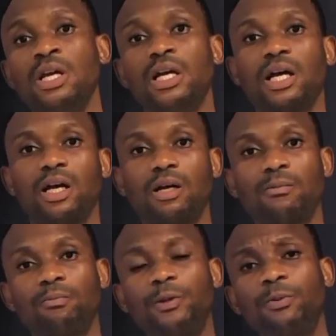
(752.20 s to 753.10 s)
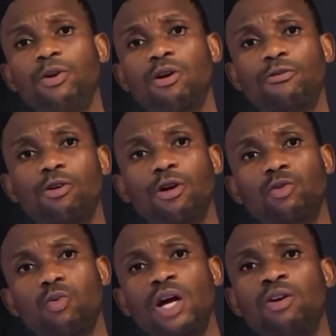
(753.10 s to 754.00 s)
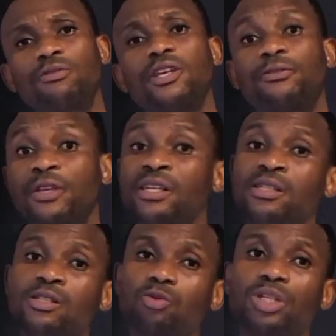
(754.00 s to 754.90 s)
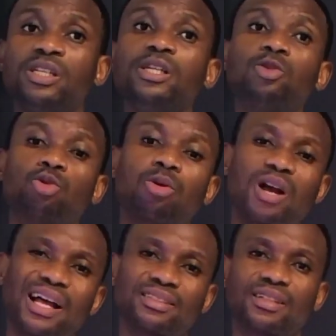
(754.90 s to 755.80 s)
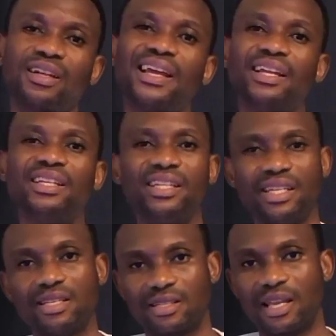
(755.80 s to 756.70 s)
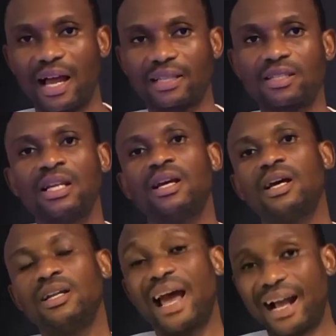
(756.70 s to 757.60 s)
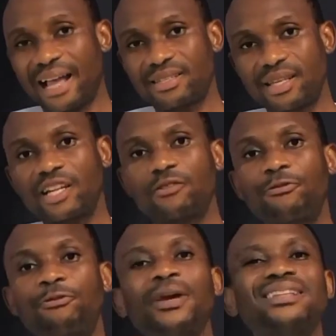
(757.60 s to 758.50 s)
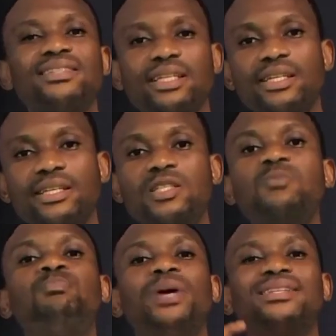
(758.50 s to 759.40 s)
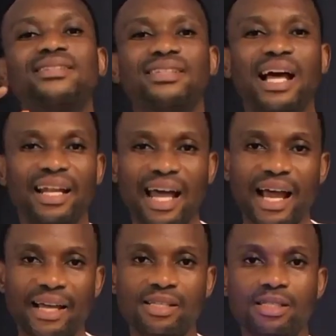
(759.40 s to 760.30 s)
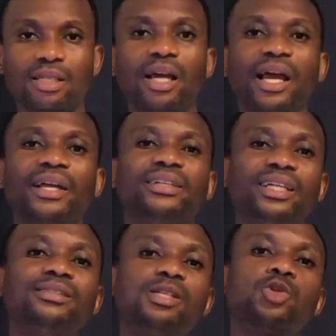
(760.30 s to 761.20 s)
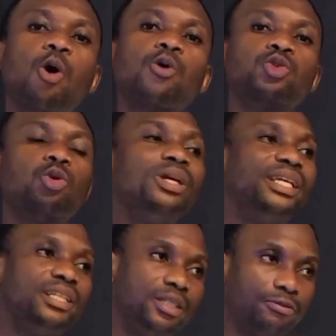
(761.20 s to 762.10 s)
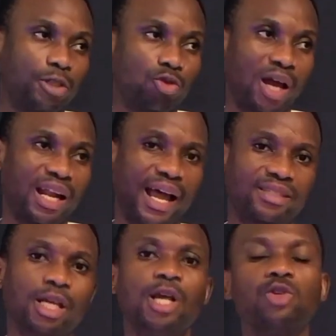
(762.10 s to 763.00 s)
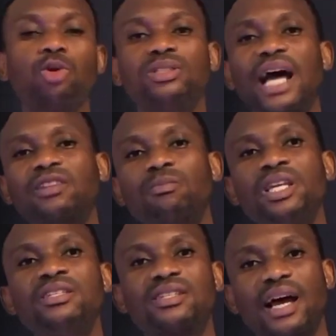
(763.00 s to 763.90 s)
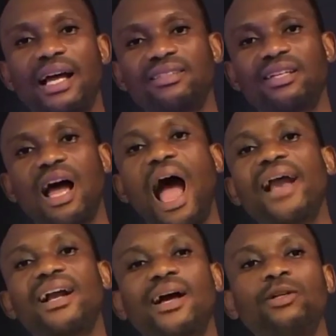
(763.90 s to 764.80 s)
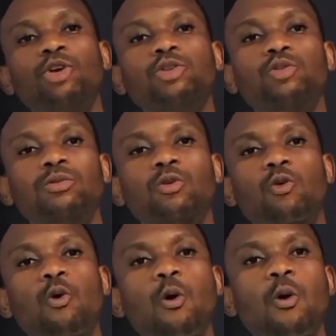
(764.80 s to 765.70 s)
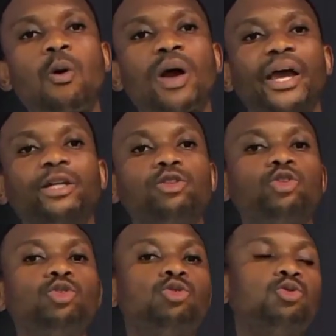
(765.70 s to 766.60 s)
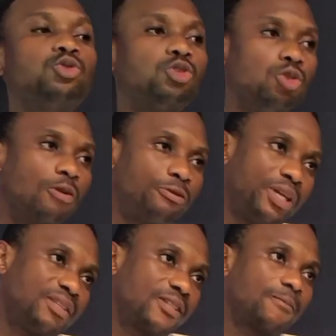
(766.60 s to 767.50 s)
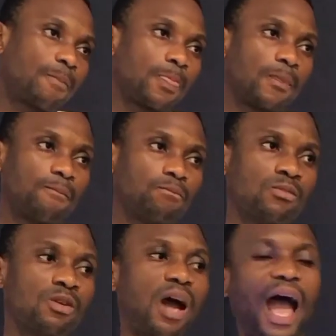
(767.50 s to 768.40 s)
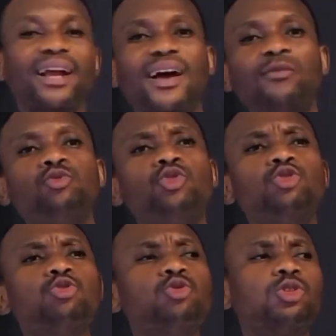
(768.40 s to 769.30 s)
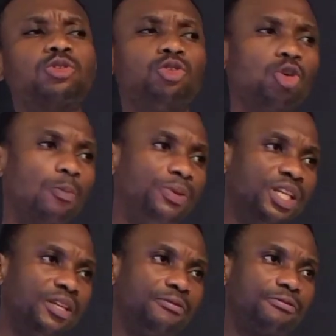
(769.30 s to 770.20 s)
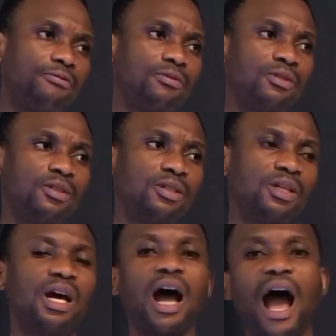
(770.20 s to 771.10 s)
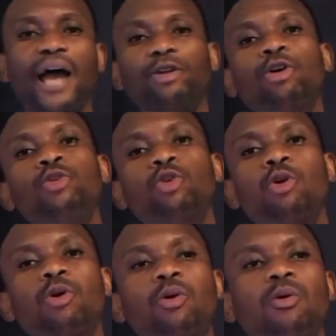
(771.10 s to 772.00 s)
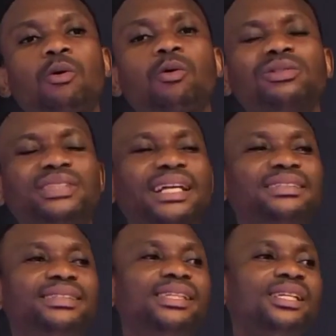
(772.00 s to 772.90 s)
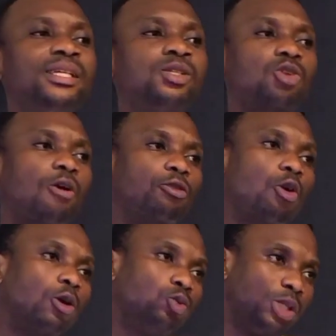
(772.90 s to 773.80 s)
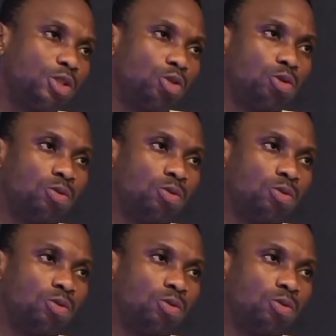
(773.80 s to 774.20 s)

Um, people of God, one of the things we need to cut clearly is that, like I said, faith is personalized and it is also individualized. Right. So that means that I cannot go and use your faith. That's right. I can't use your belief. That's right. I don't know the dealings of God with you.